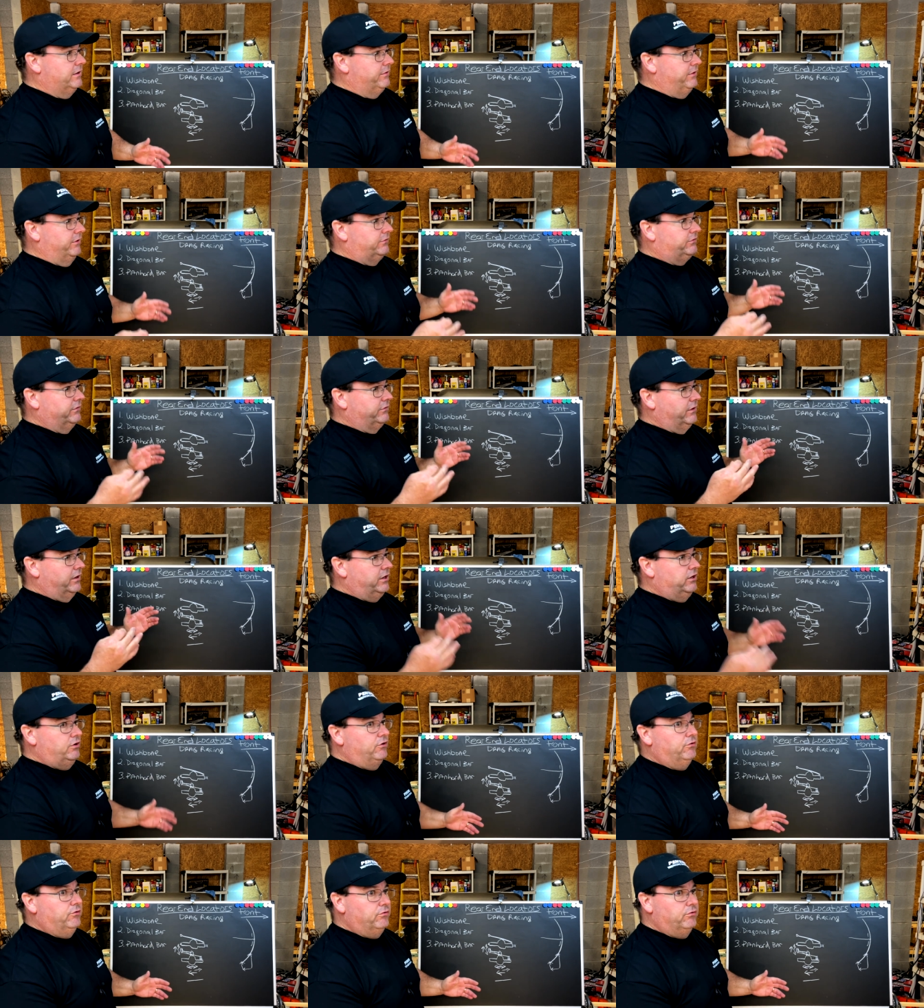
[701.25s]
This is a
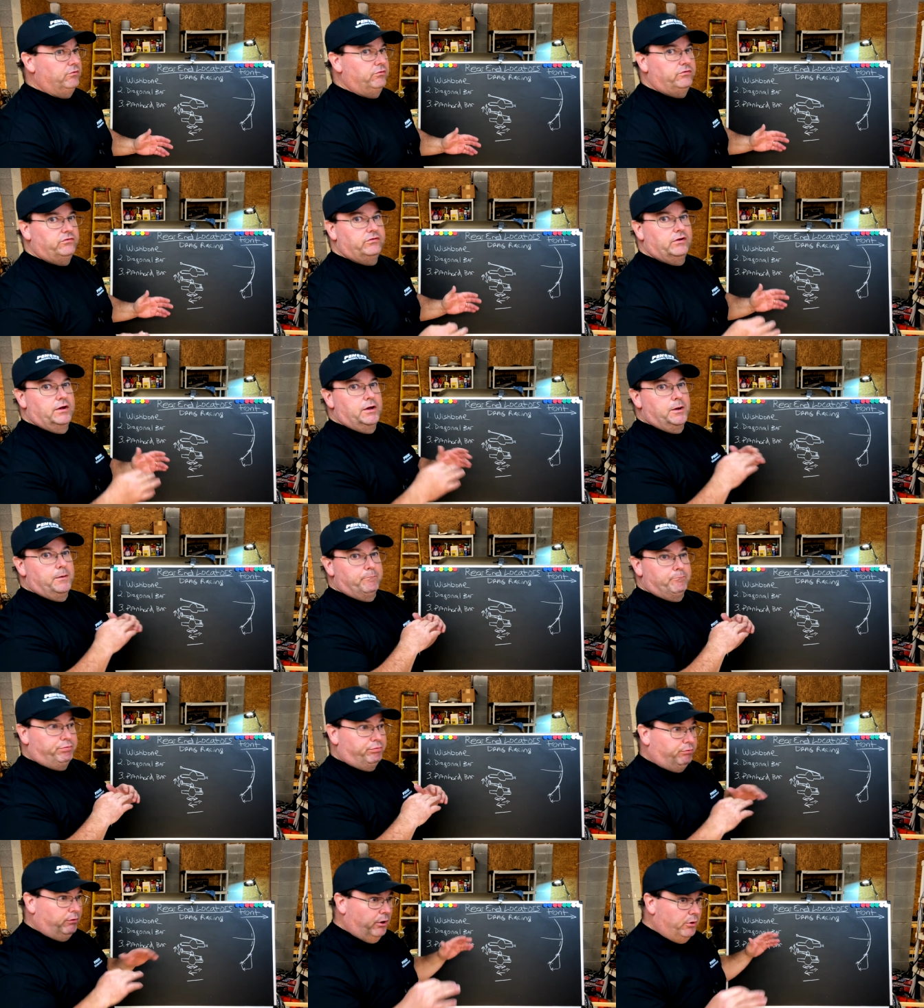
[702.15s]
Hughes
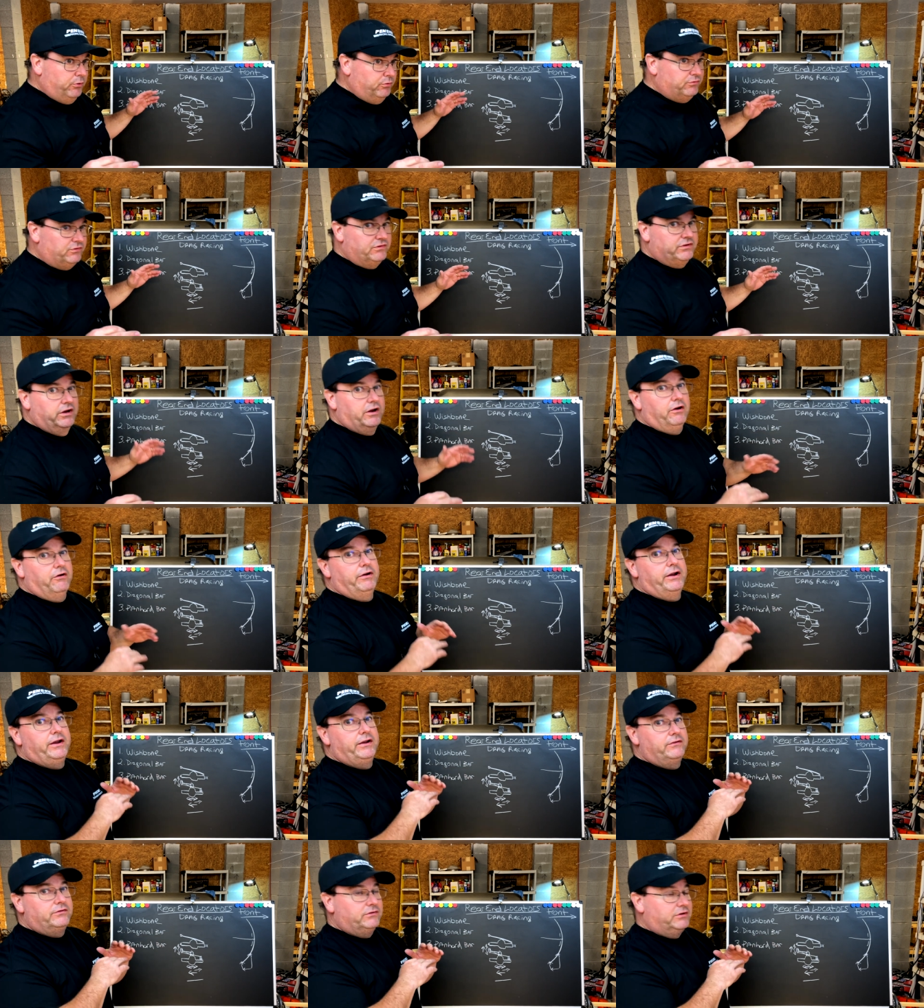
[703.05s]
Pro
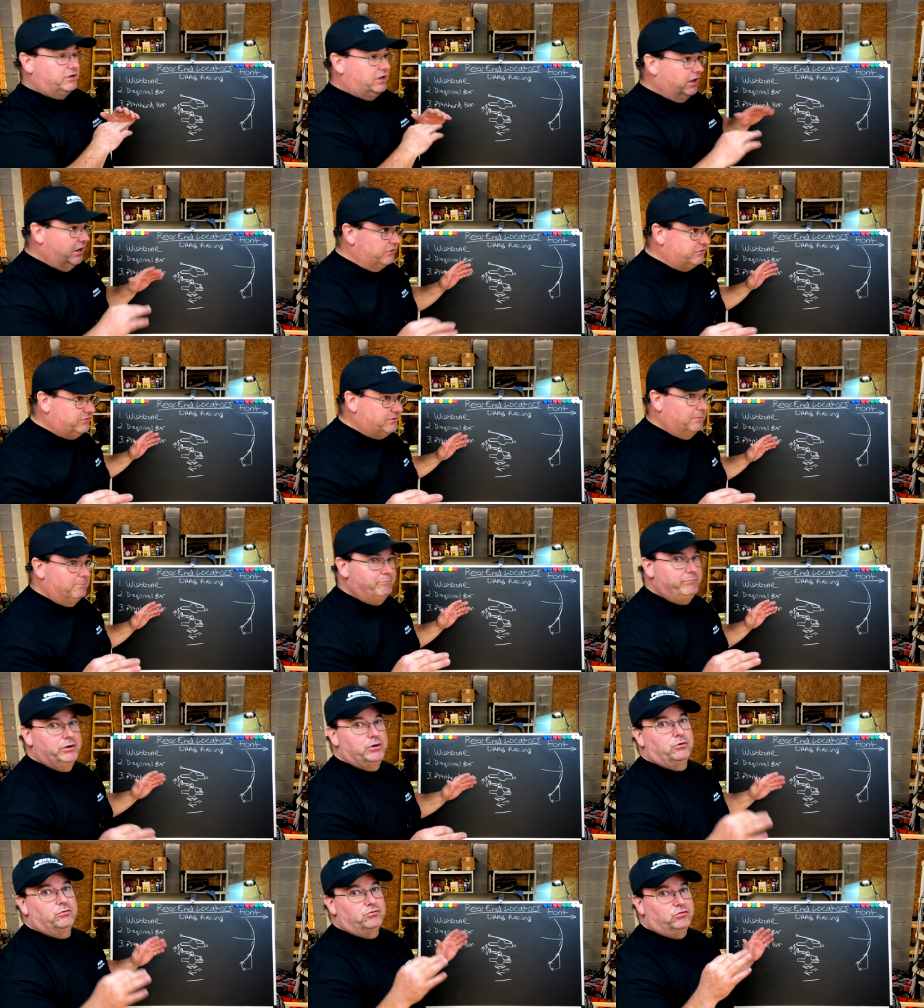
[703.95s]
Series custom
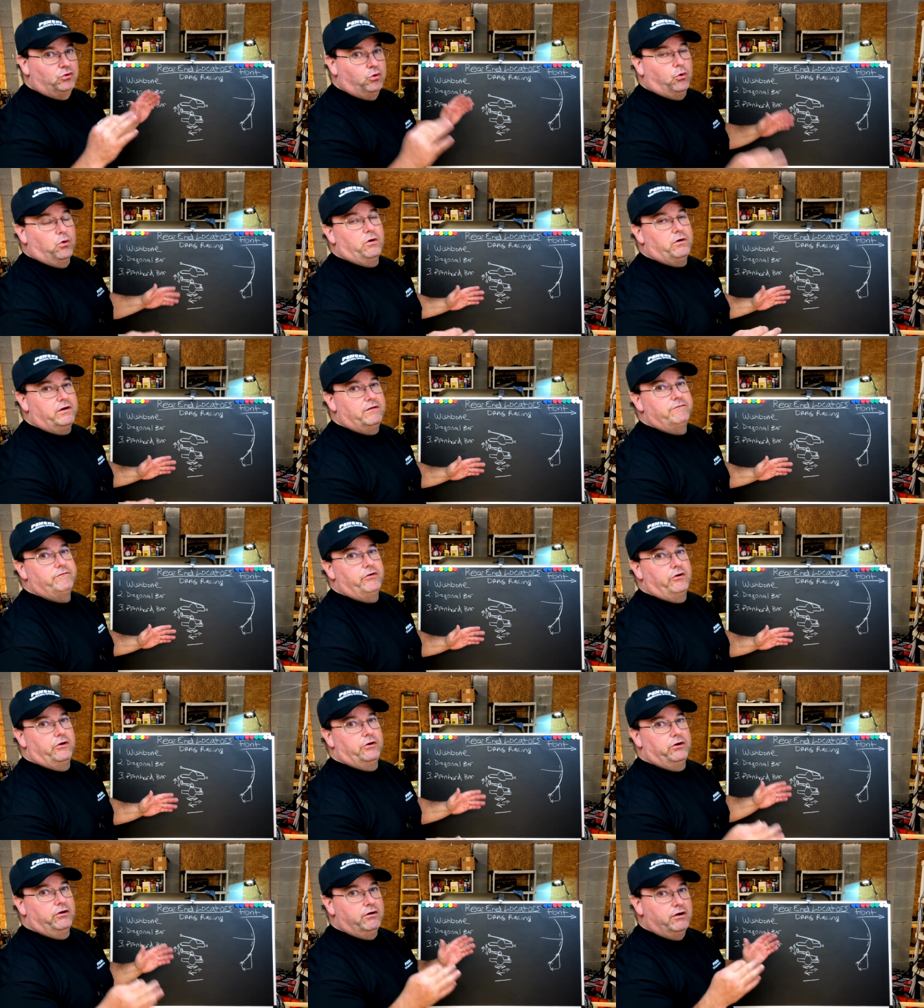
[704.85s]
built torque
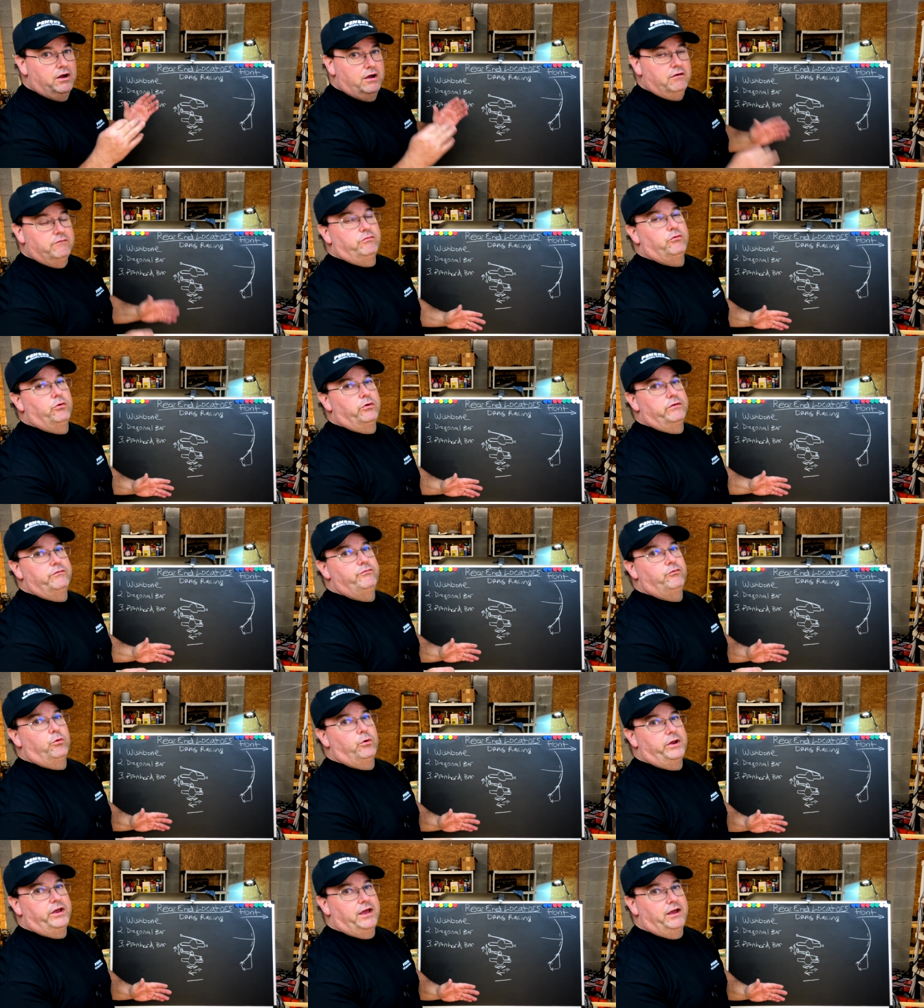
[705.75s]
converter for the
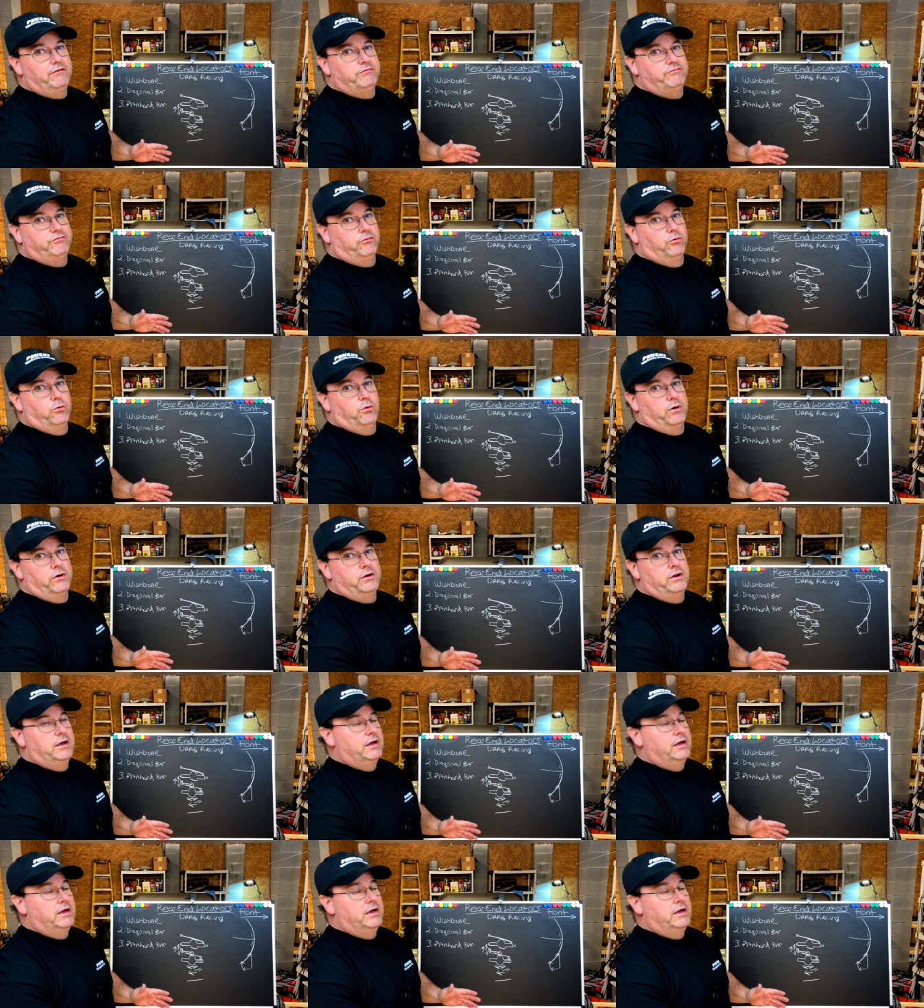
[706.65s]
48 Ford.